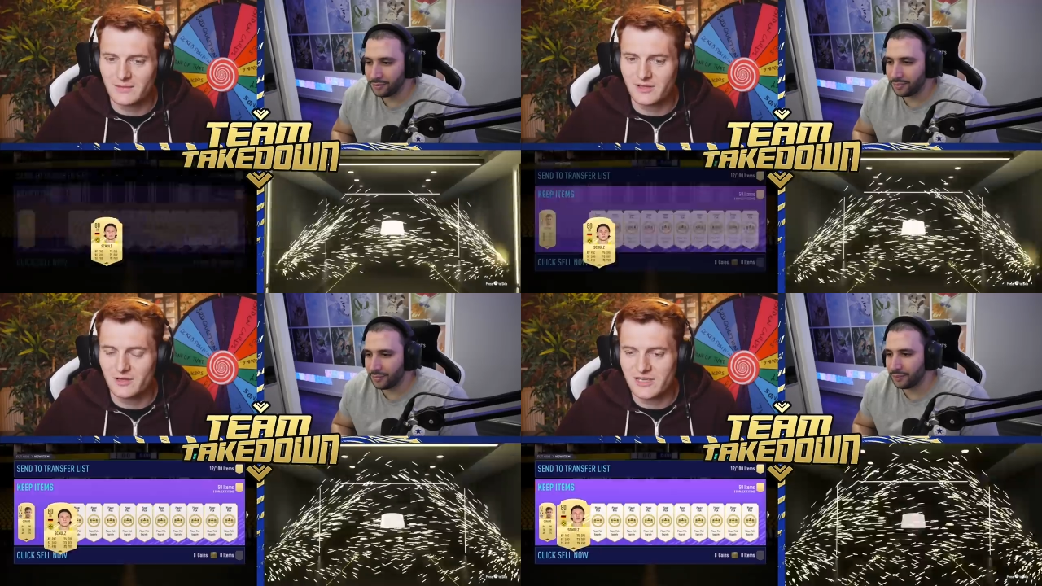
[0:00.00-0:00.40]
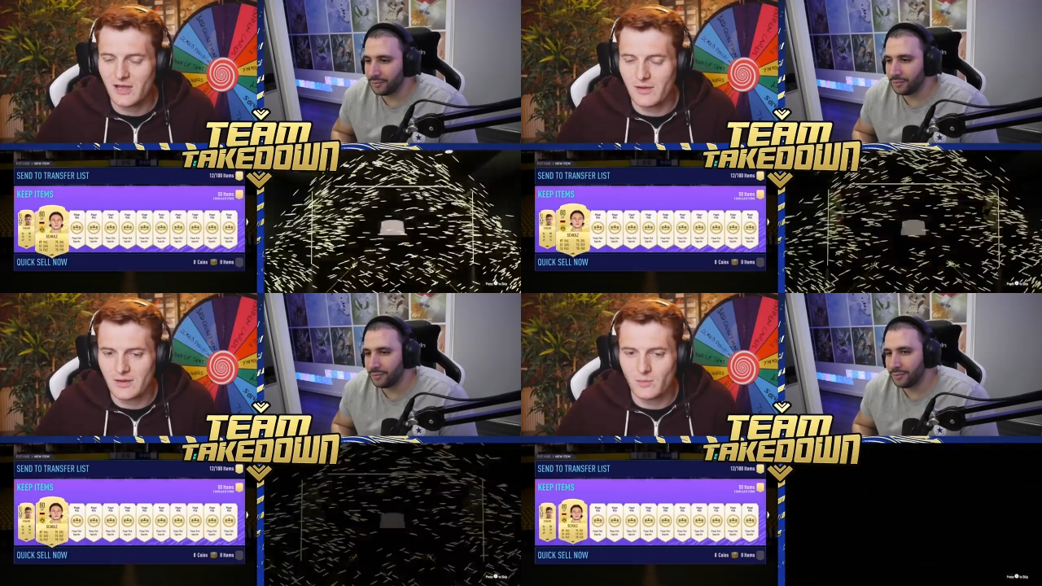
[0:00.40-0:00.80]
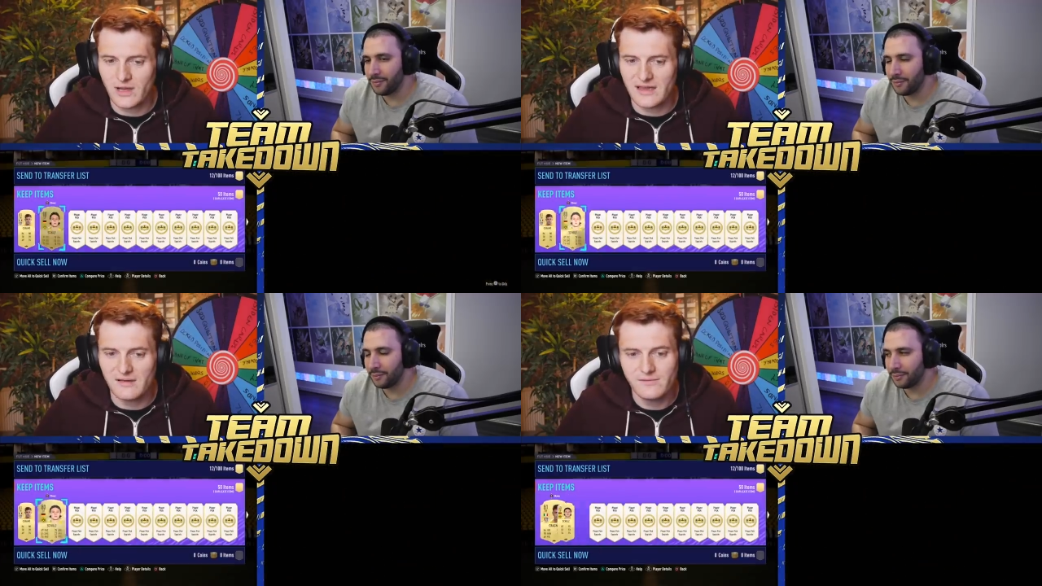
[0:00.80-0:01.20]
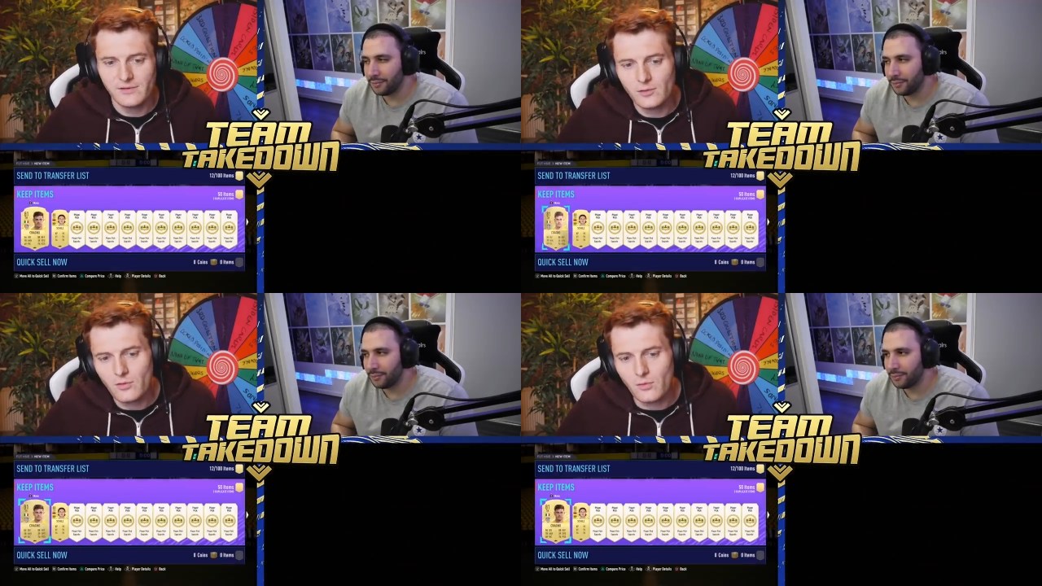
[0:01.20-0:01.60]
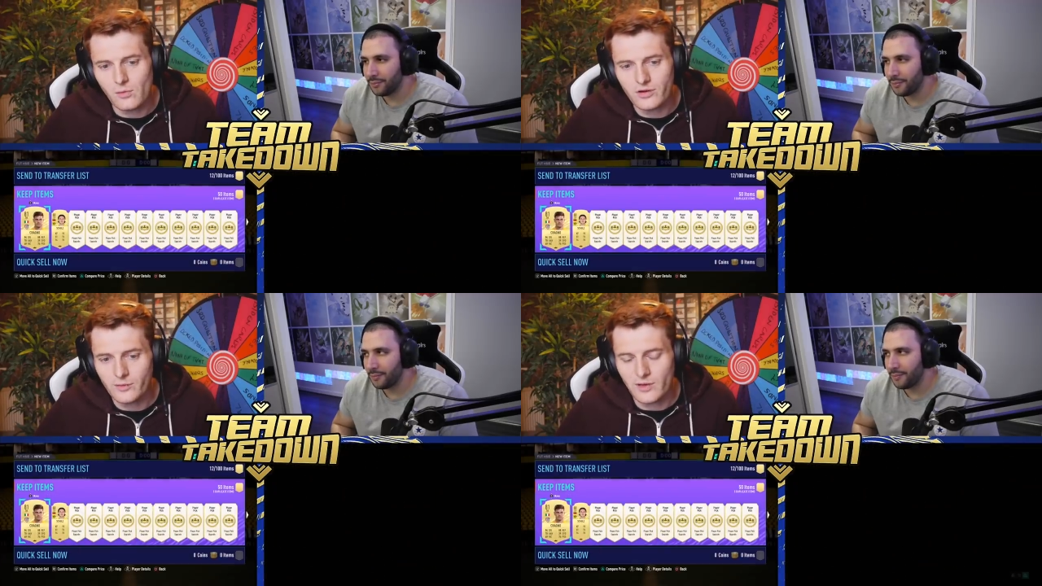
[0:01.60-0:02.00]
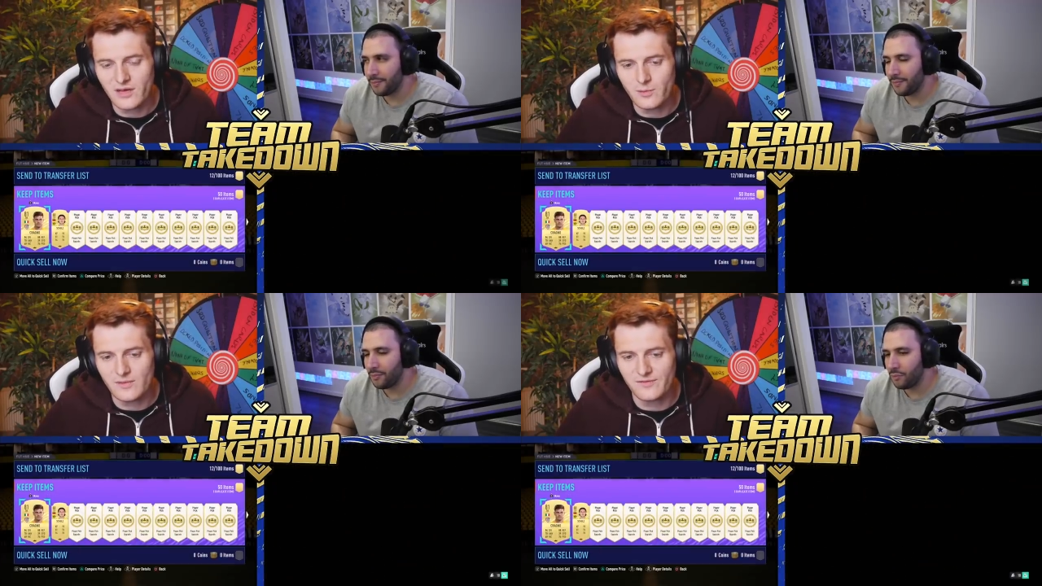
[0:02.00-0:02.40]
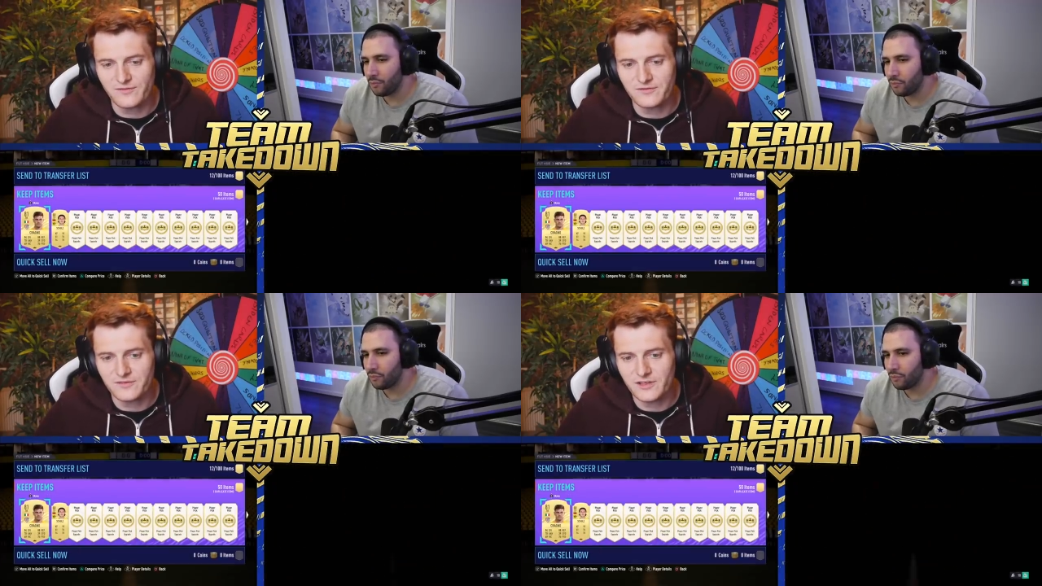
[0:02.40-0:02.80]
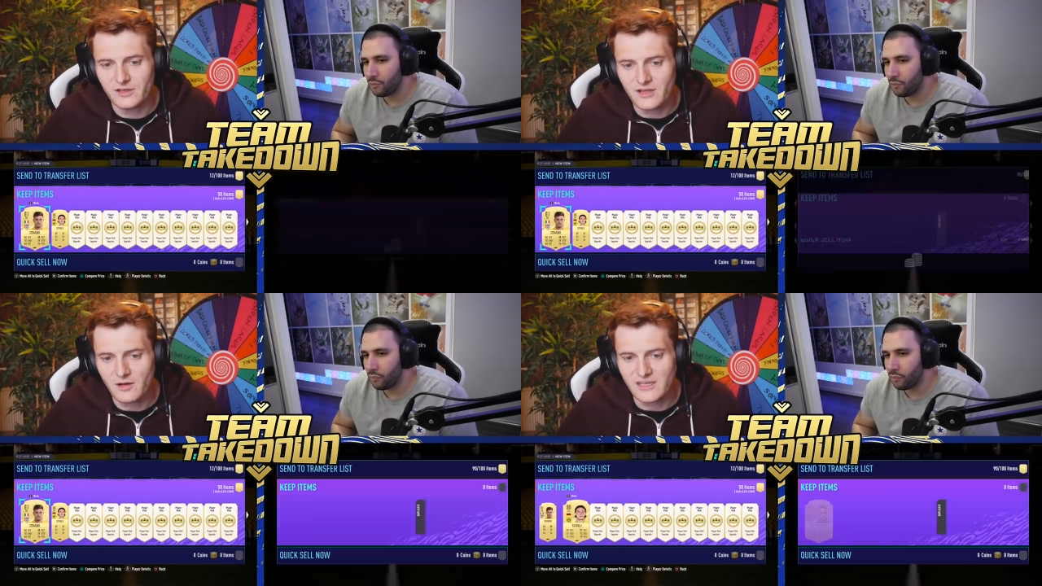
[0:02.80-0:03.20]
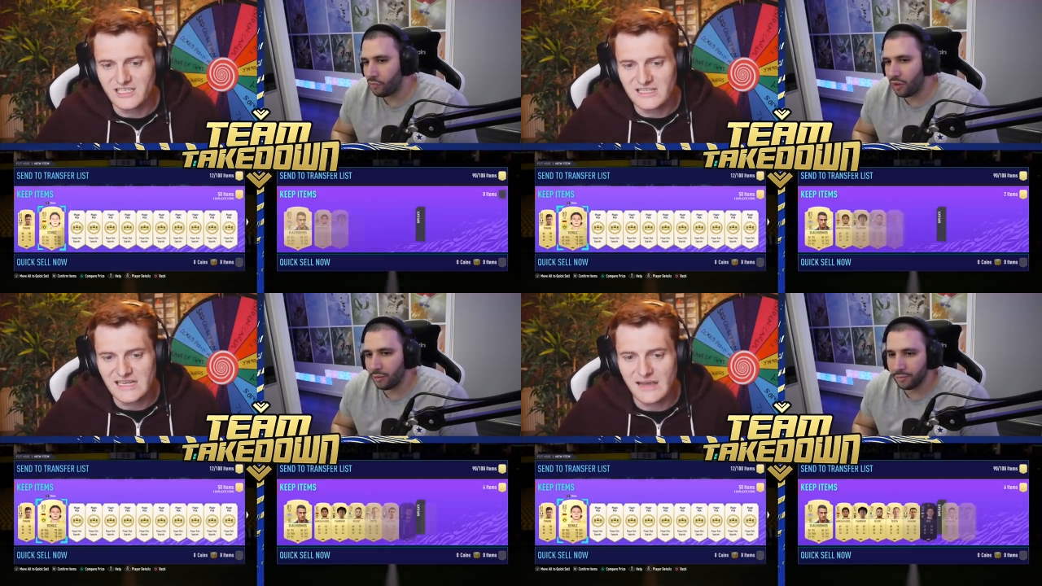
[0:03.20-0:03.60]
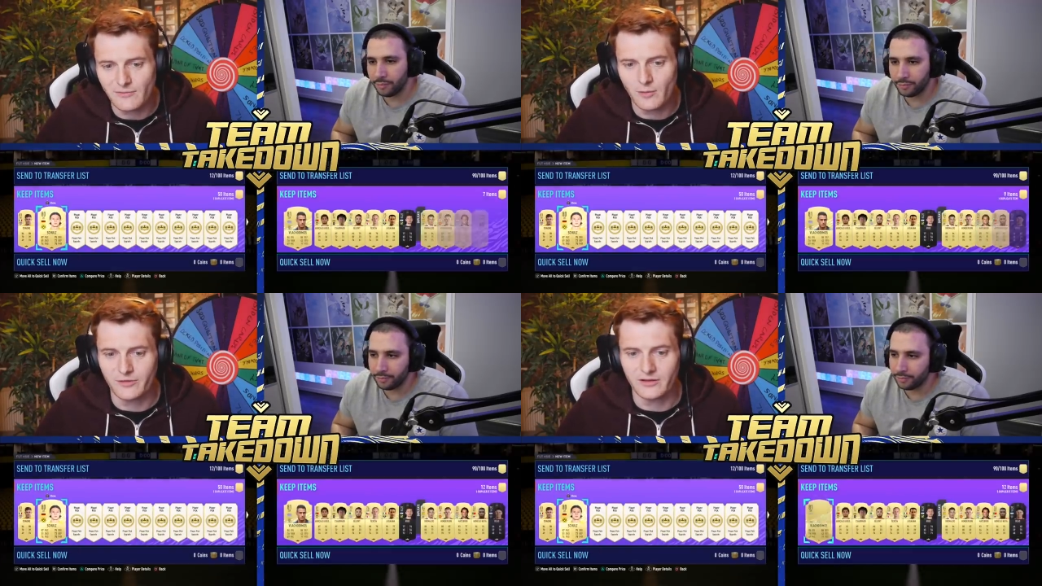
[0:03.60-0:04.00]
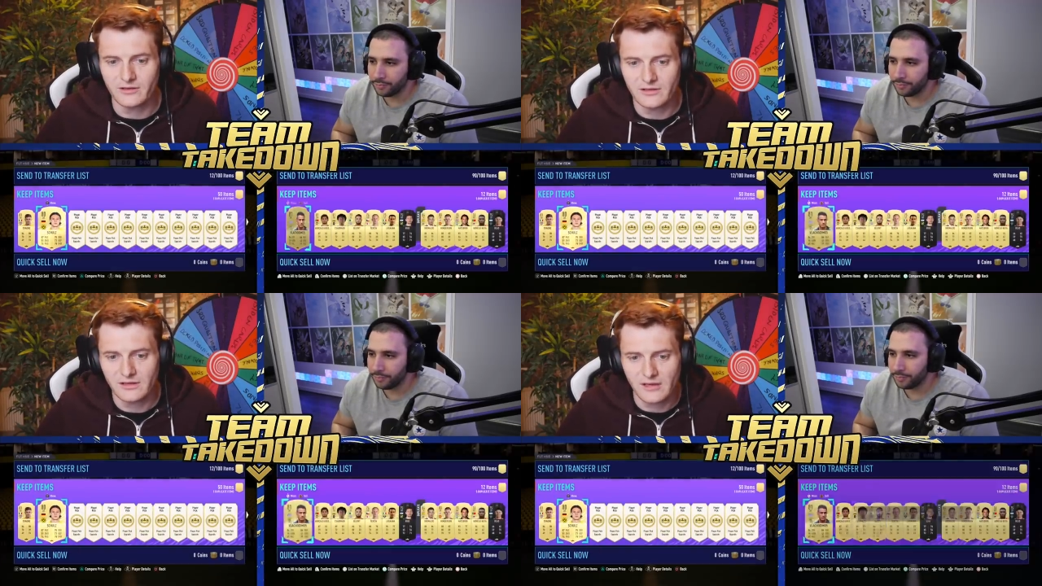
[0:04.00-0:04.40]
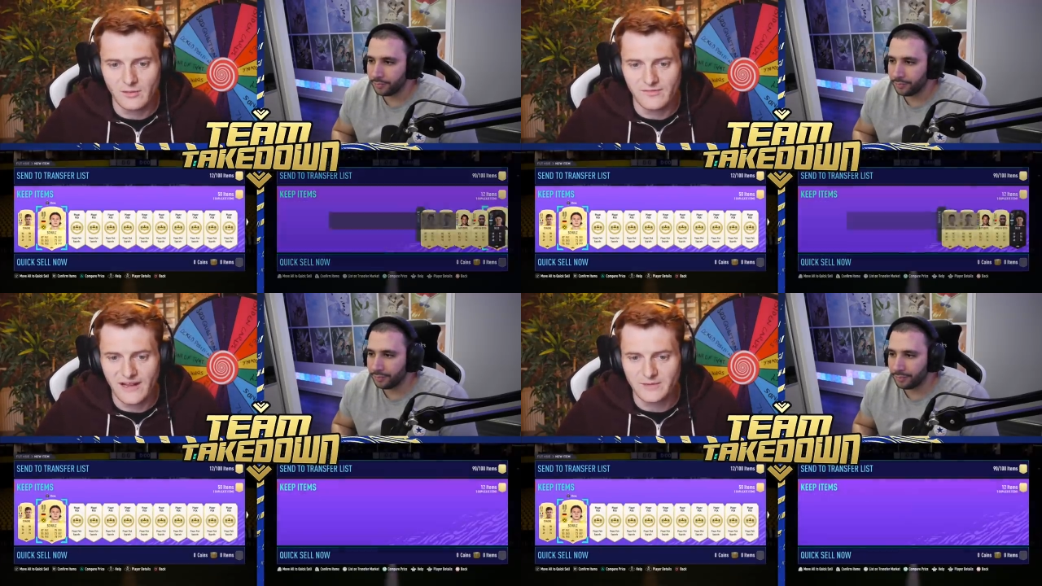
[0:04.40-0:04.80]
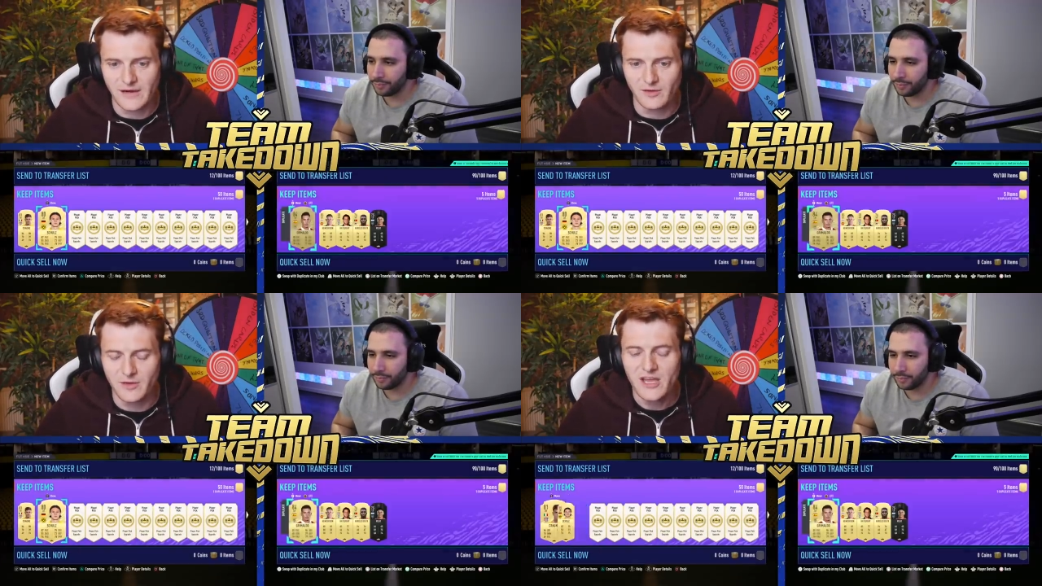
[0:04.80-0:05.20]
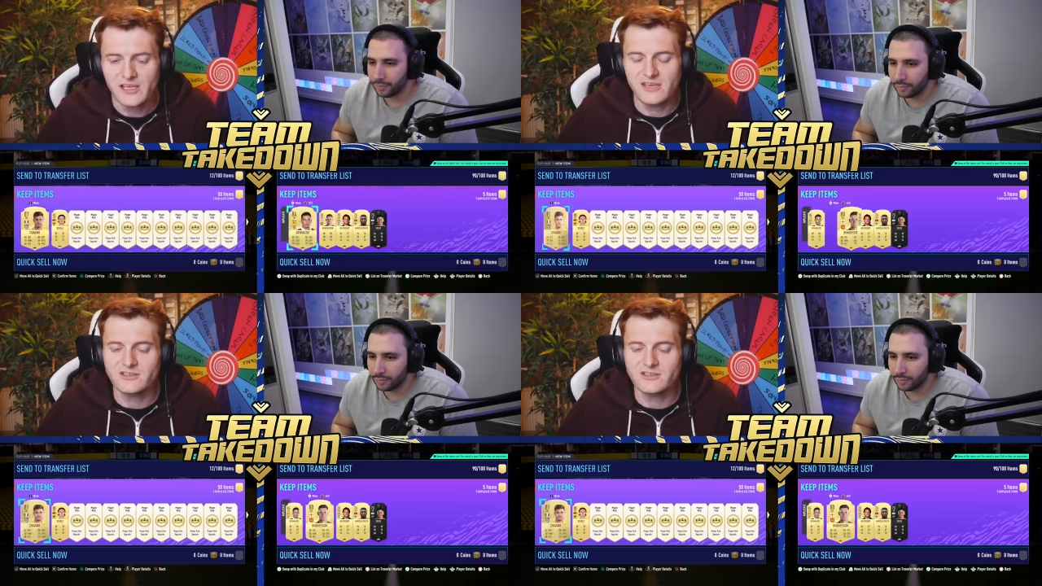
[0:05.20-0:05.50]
Speaker 1: gonna be going with. Ooh, could we go with? Could go. I just did get Robin. Could go with flashback Robin. You